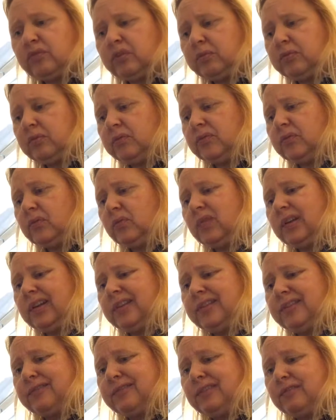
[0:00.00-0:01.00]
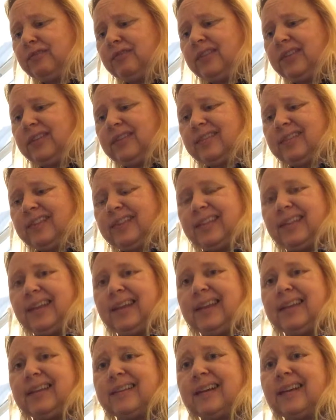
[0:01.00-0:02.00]
before I had my brain up,
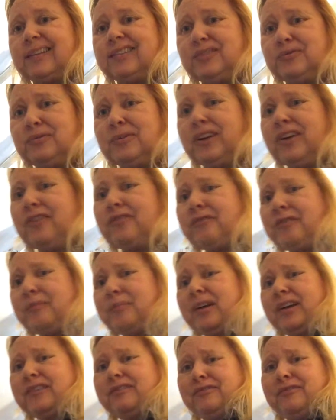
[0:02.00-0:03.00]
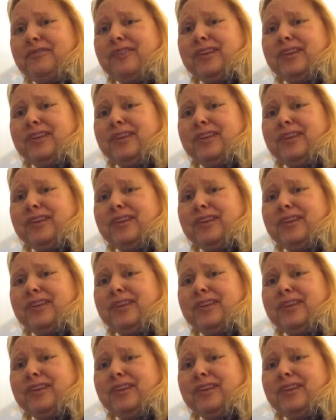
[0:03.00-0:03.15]
quite frankly.